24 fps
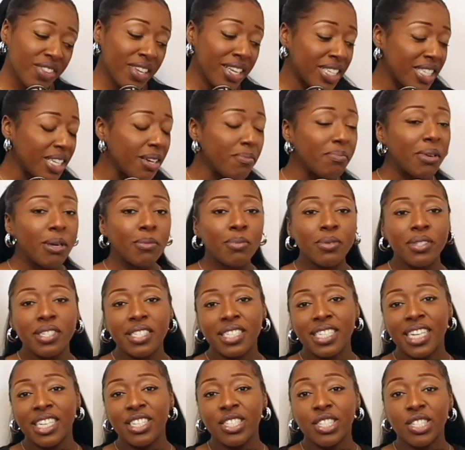Some people's
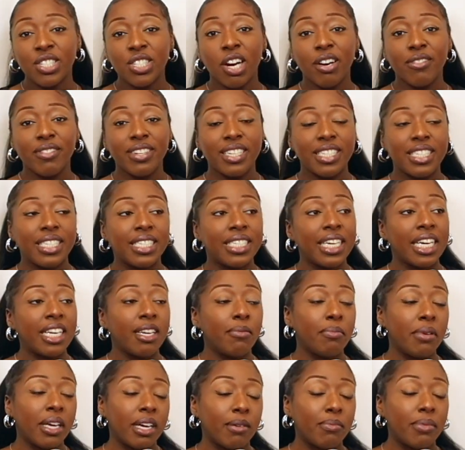intentions are really to take the
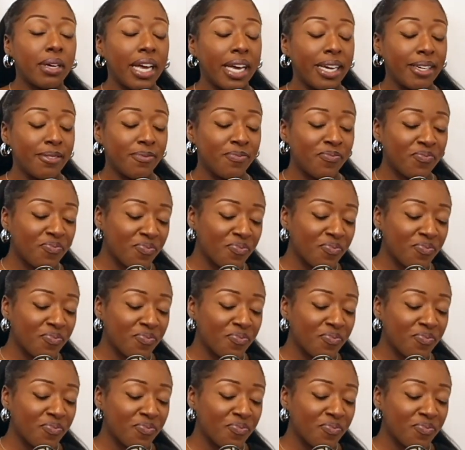mic, but hey.